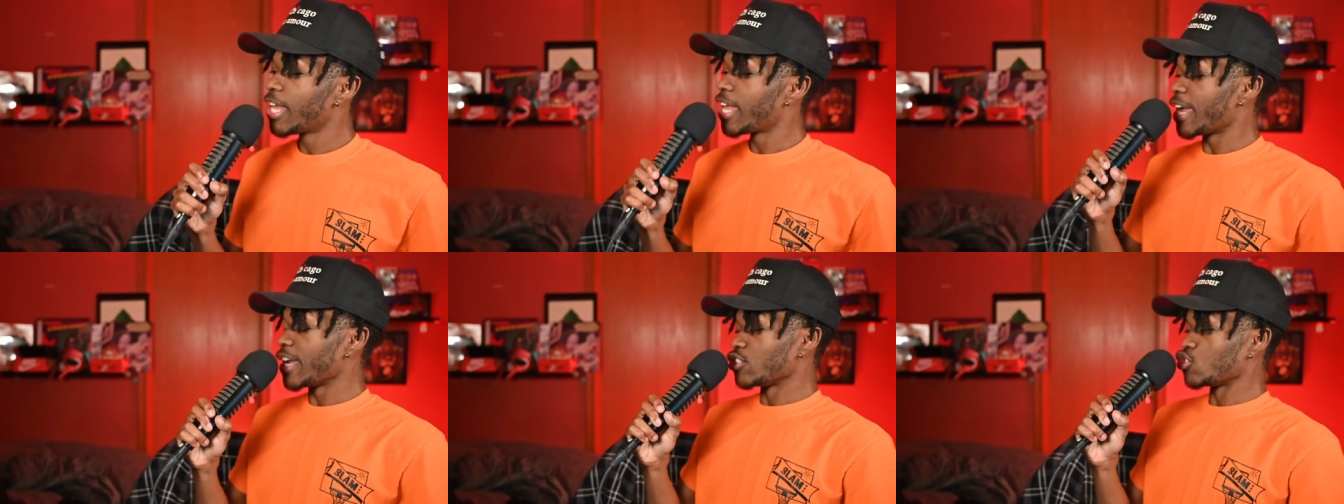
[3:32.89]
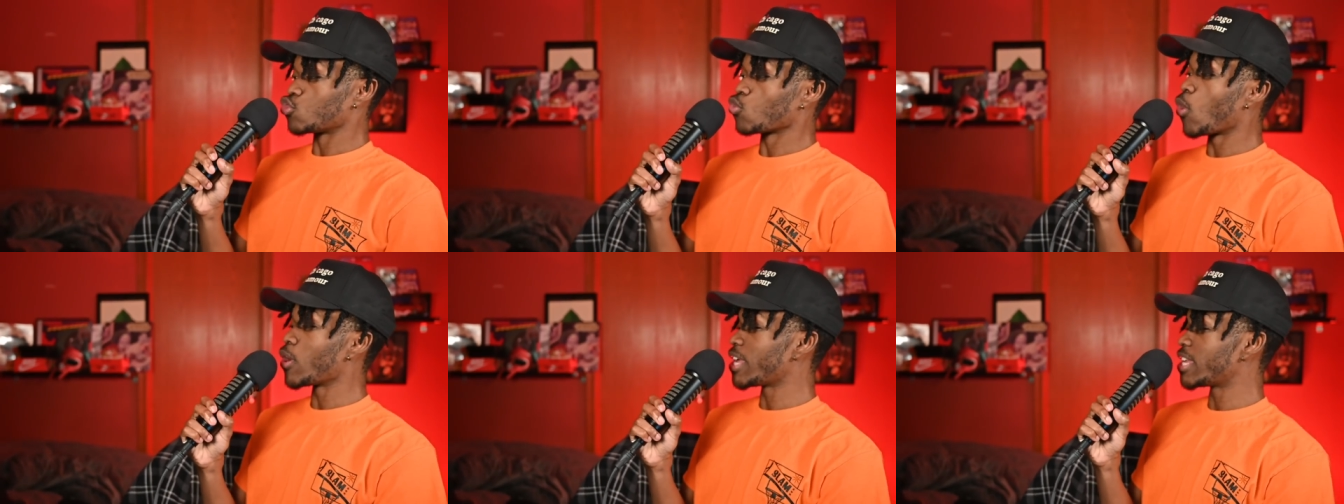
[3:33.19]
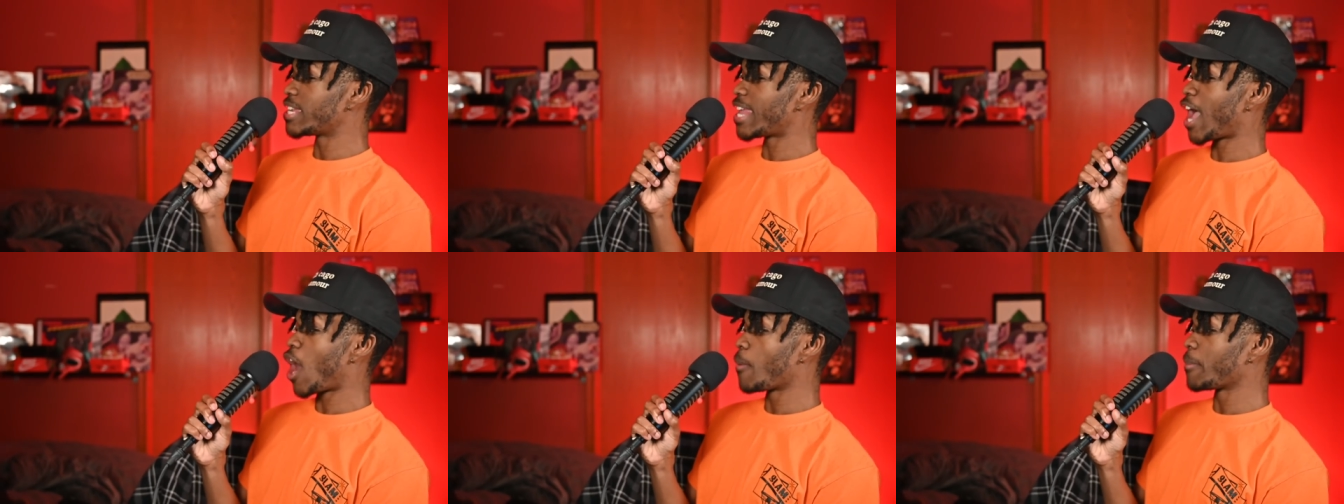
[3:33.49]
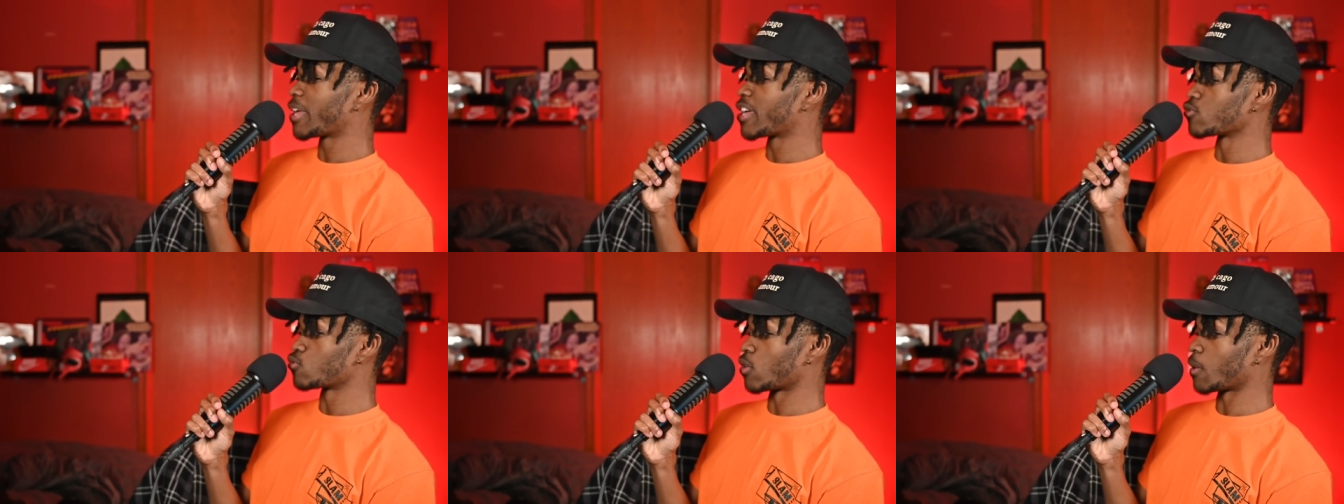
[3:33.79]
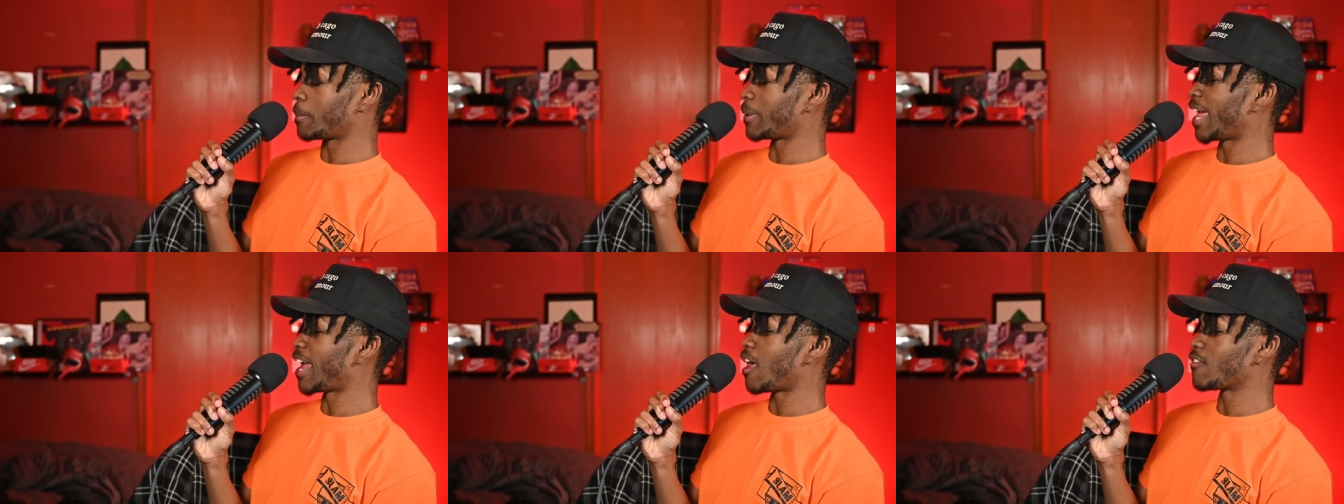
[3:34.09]
Enjoy it now because when the
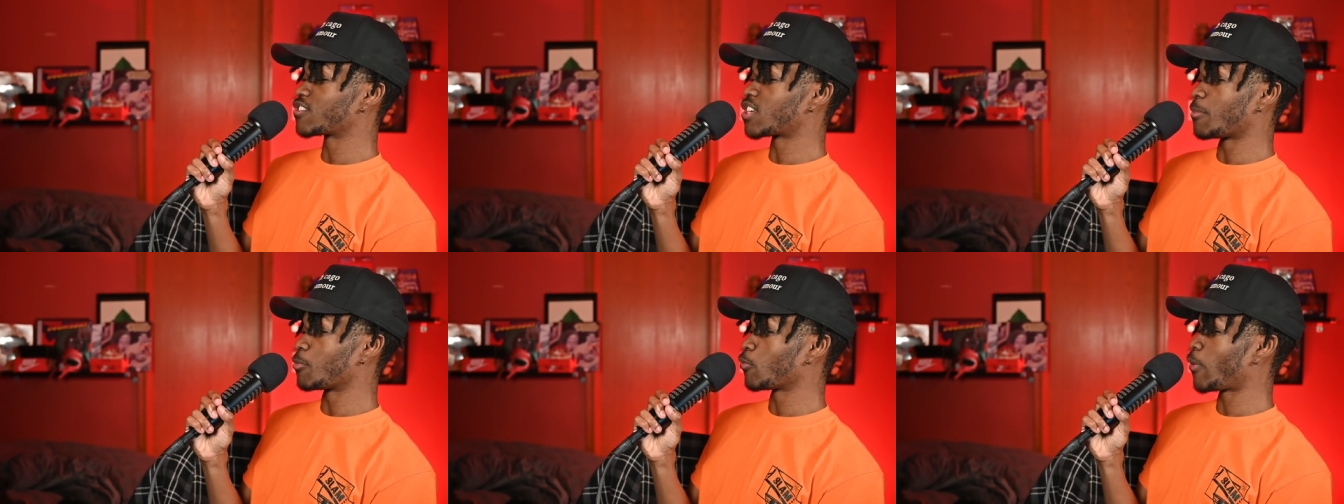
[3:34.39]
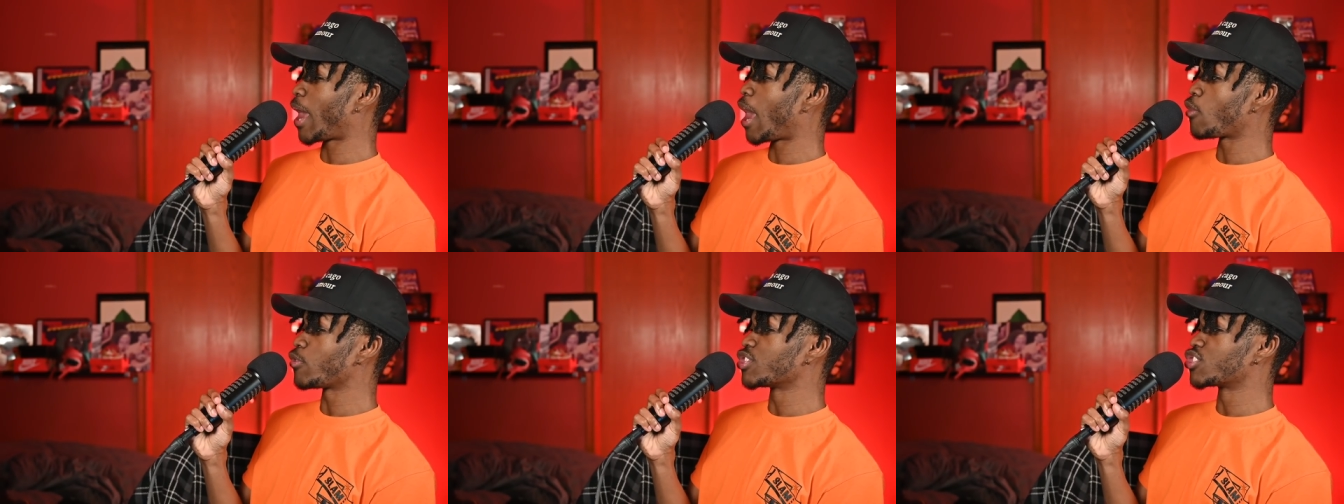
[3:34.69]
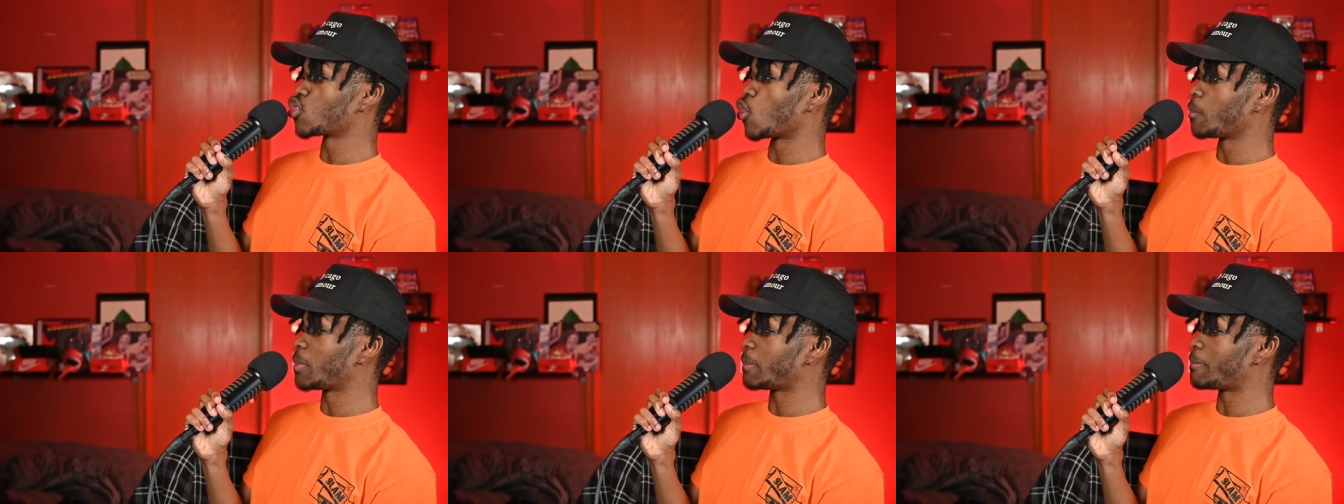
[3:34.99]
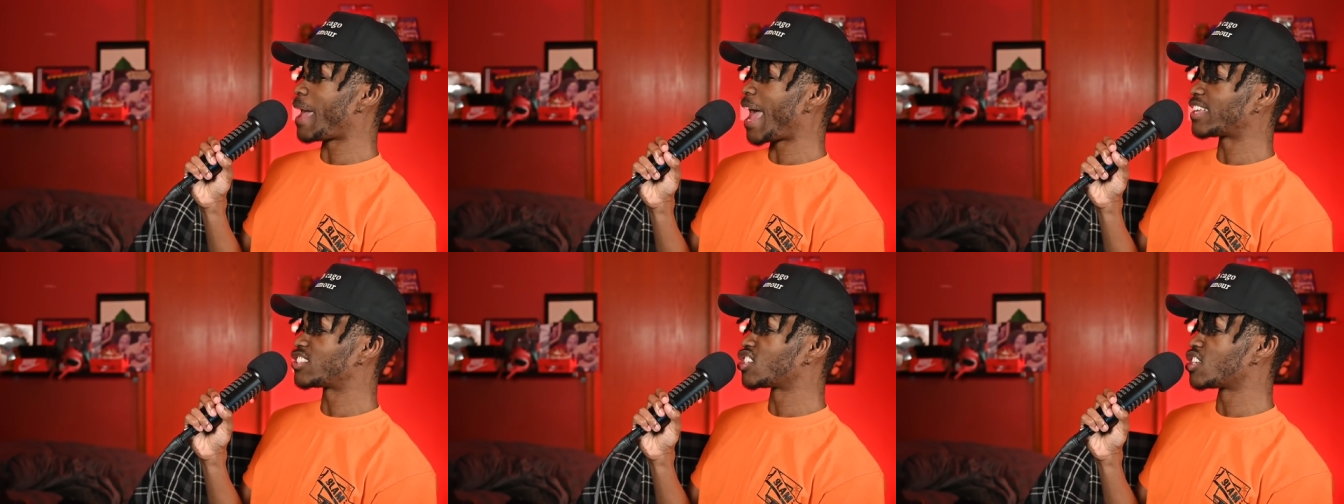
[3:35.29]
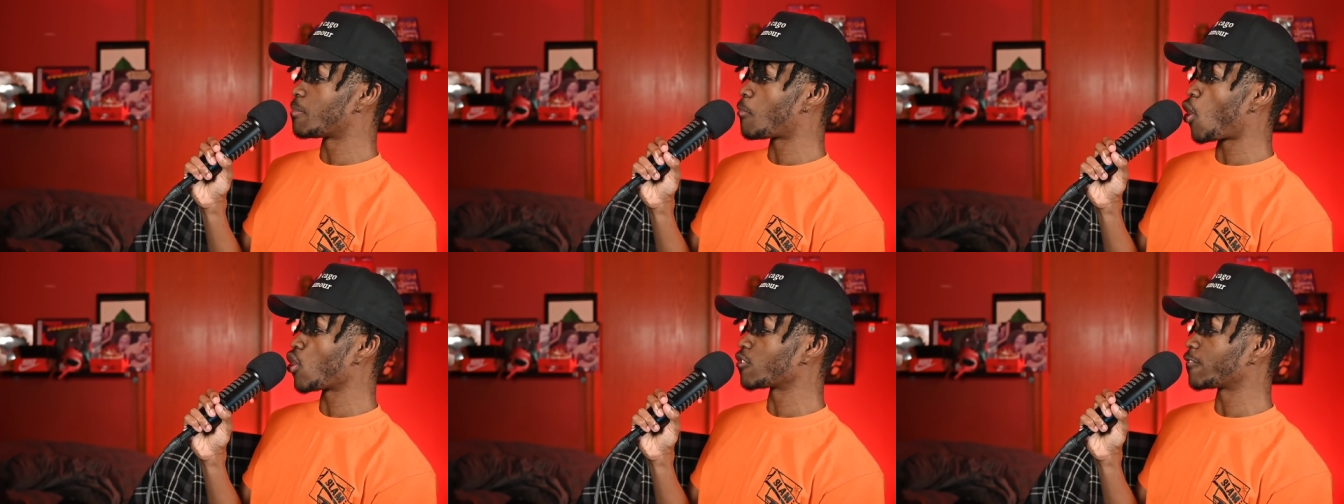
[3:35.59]
playoffs come around, he's going to be back to
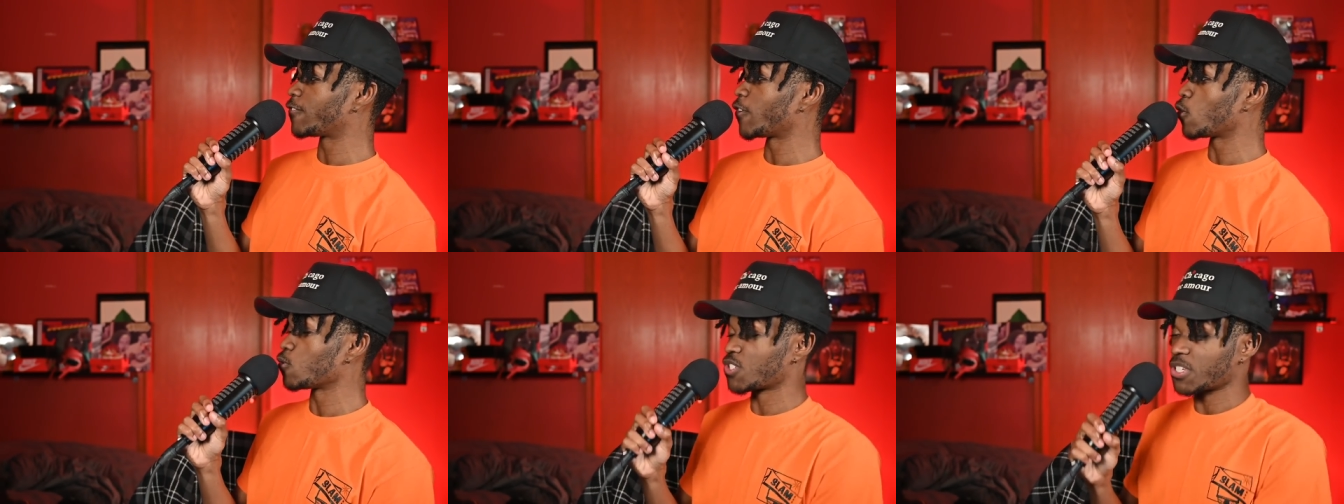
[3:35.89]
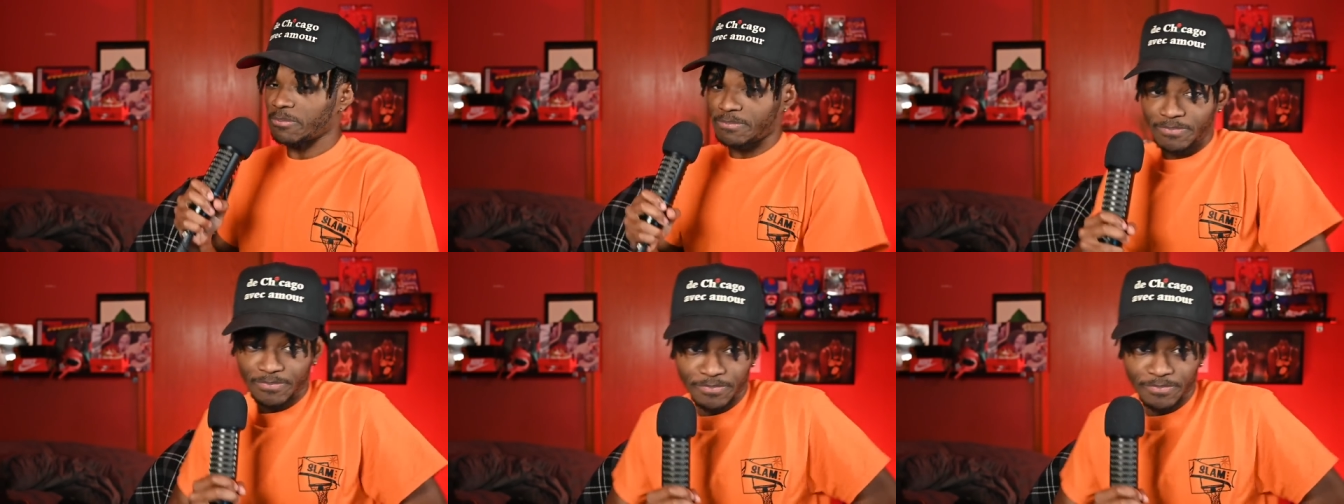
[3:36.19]
DeMar DeFrozen.